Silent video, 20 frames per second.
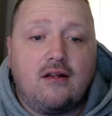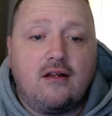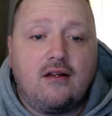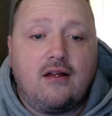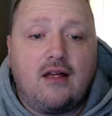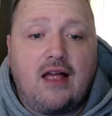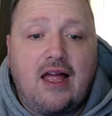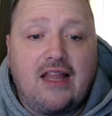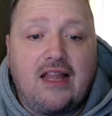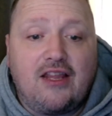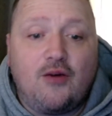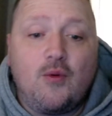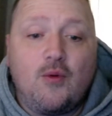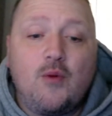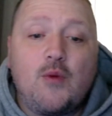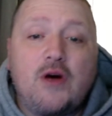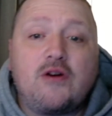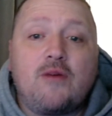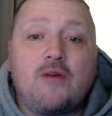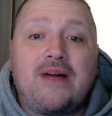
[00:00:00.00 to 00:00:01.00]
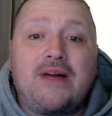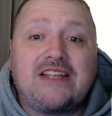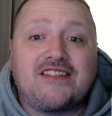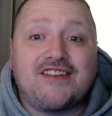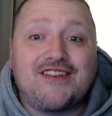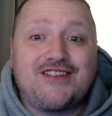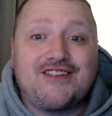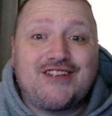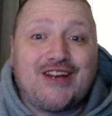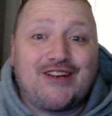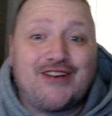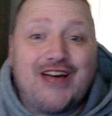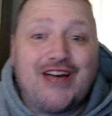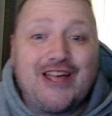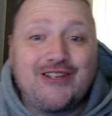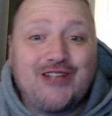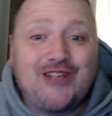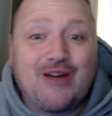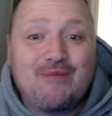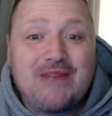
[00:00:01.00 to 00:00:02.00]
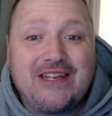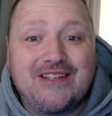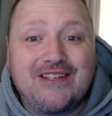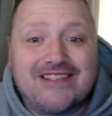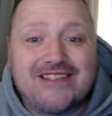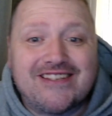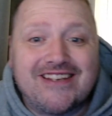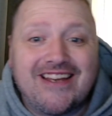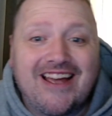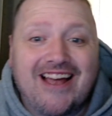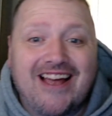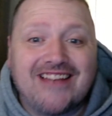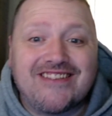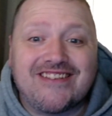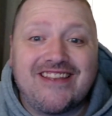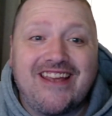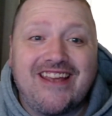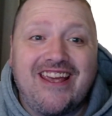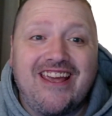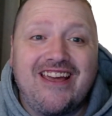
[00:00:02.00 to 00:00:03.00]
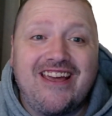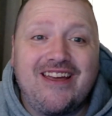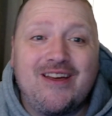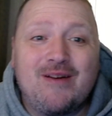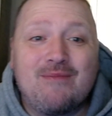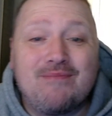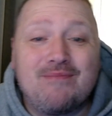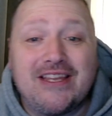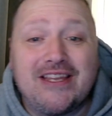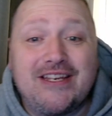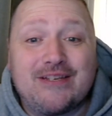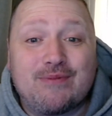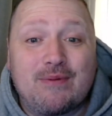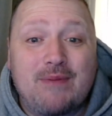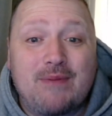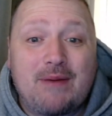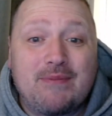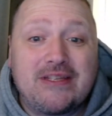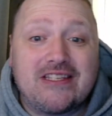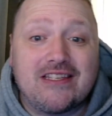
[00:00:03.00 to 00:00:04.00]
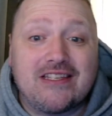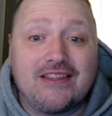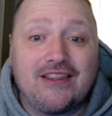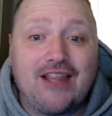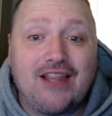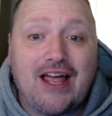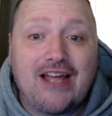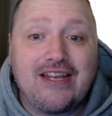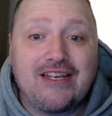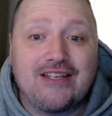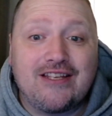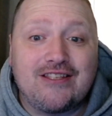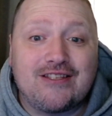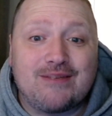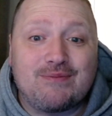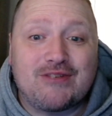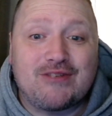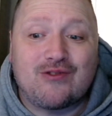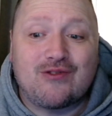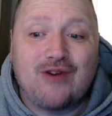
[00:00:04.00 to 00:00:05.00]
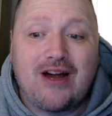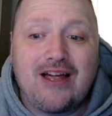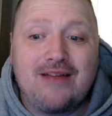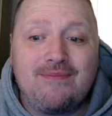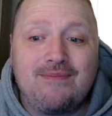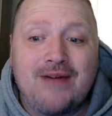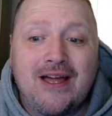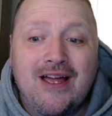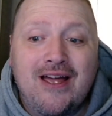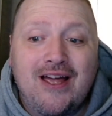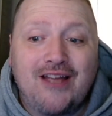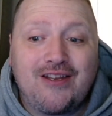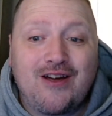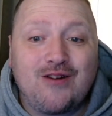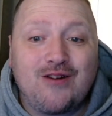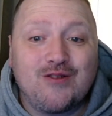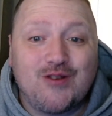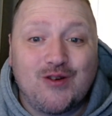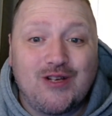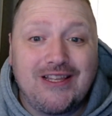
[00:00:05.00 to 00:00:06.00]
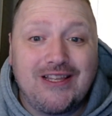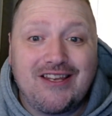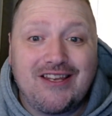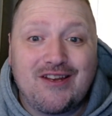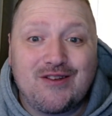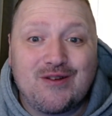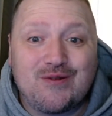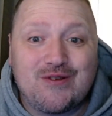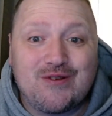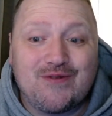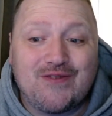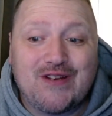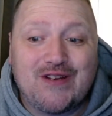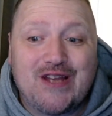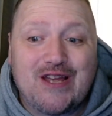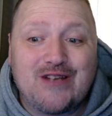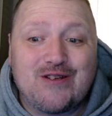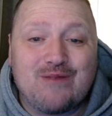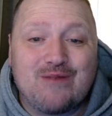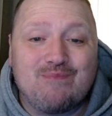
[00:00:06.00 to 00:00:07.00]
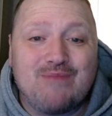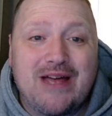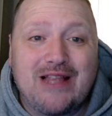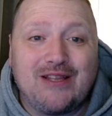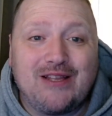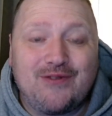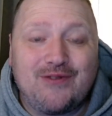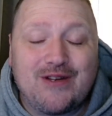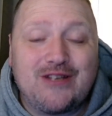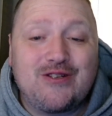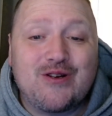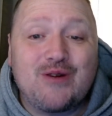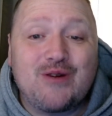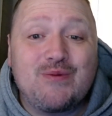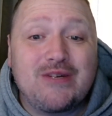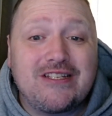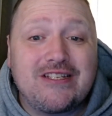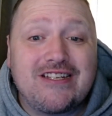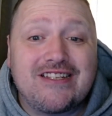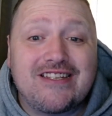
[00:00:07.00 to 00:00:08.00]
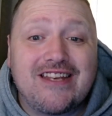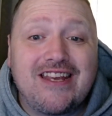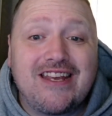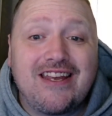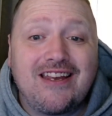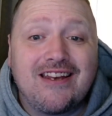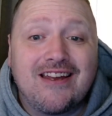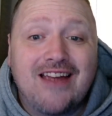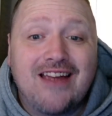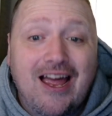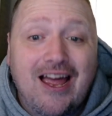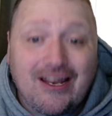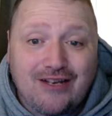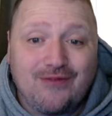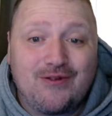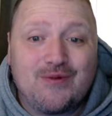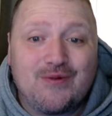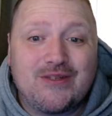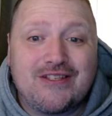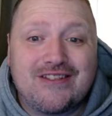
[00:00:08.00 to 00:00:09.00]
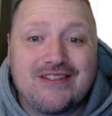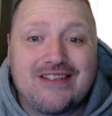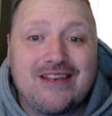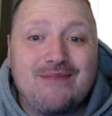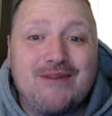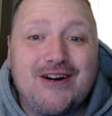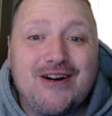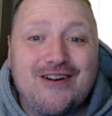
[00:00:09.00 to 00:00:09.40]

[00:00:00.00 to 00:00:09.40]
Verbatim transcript: Hello and welcome back to the channel Hell Dominance. Anthony here. Please remember to like and subscribe and also click that notification bell if you enjoy what you see and if you want to see more.